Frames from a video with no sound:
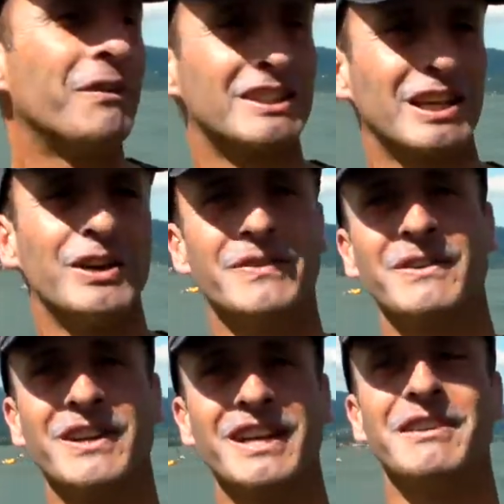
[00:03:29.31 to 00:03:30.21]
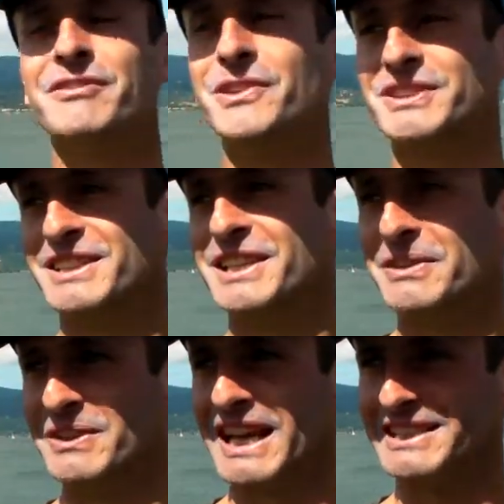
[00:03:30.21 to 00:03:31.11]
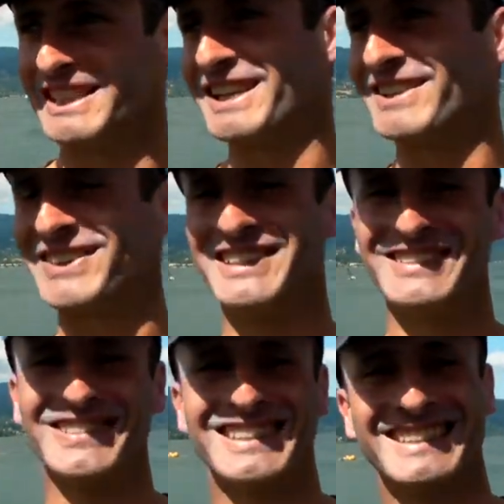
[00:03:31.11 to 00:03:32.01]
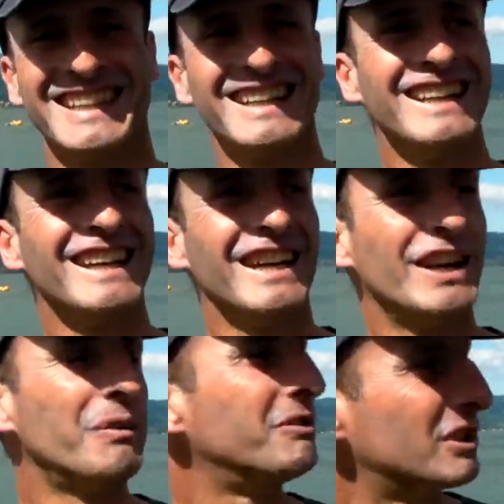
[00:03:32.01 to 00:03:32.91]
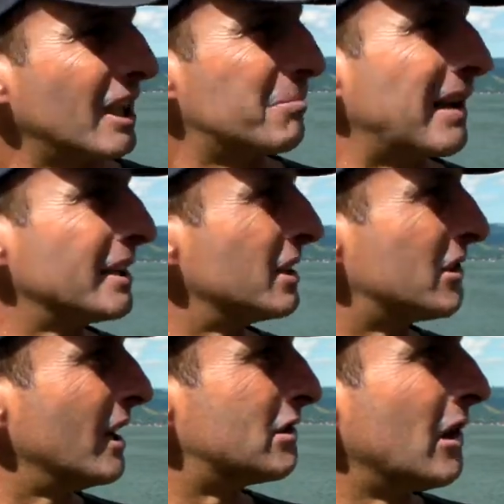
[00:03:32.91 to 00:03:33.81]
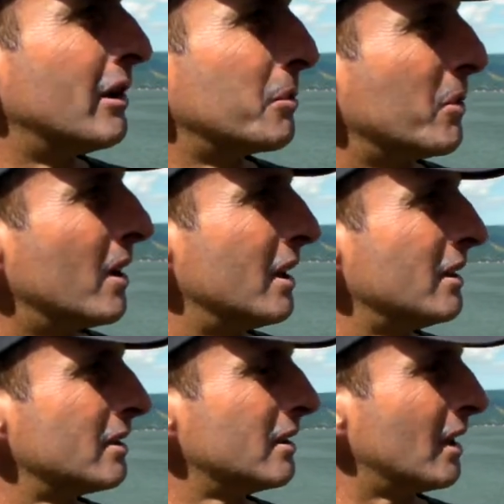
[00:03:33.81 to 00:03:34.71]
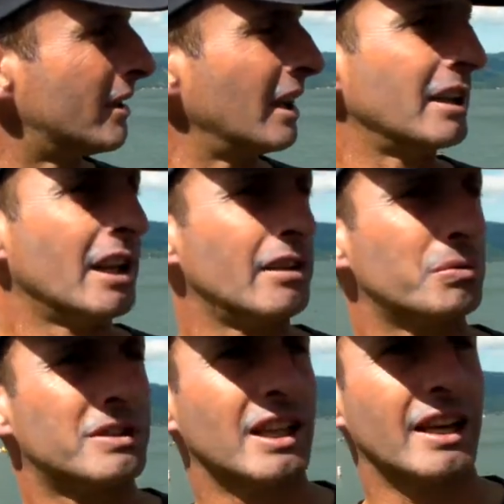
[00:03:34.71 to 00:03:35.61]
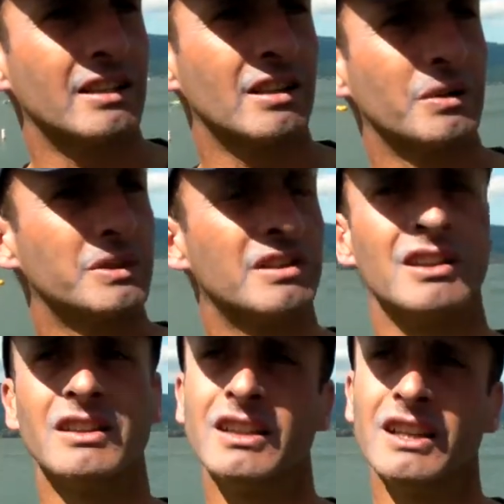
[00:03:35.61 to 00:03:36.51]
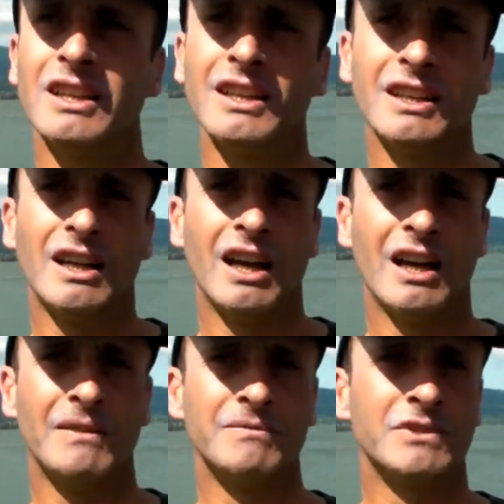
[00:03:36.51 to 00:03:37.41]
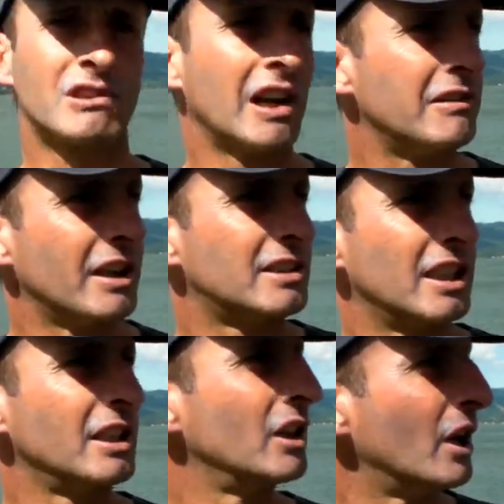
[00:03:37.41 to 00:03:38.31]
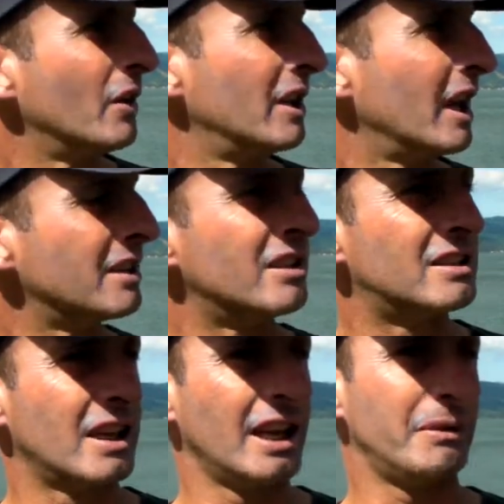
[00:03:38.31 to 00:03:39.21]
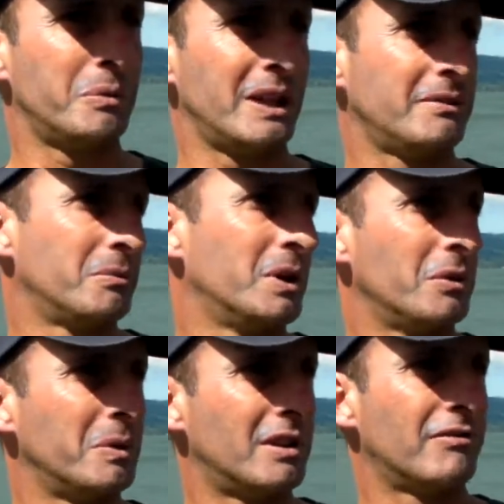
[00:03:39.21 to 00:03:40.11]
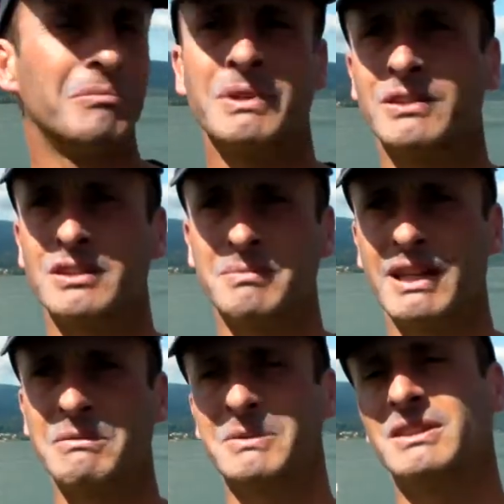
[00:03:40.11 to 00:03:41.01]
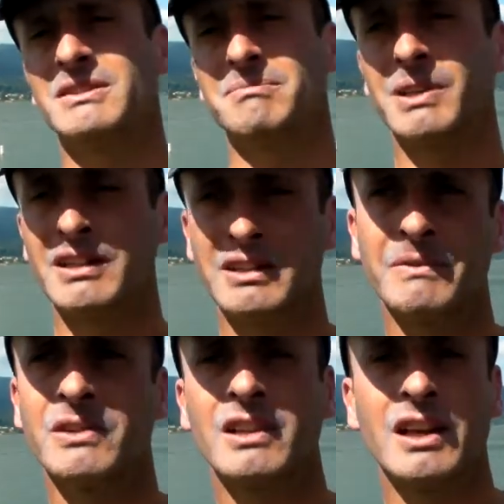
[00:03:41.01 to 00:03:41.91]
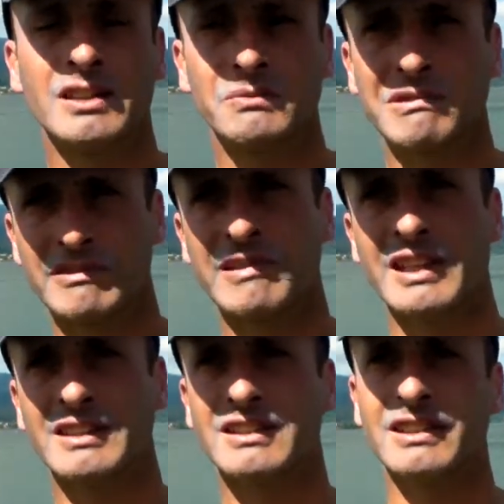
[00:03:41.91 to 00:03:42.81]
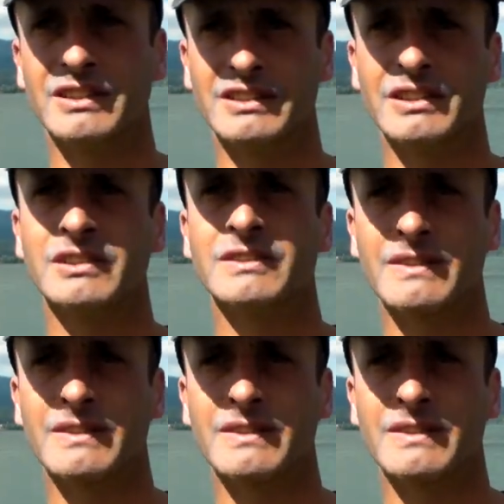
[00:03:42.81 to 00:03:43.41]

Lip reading: I was hoping when I hit 40 that it would actually come on, but no, we've just had the practice race. Rowan won, I think. Nath was second. I was third. Great racing. You know, at the end of the day, we work with different builders, but everybody's part of the moth class, and we're all friends. So it's cool.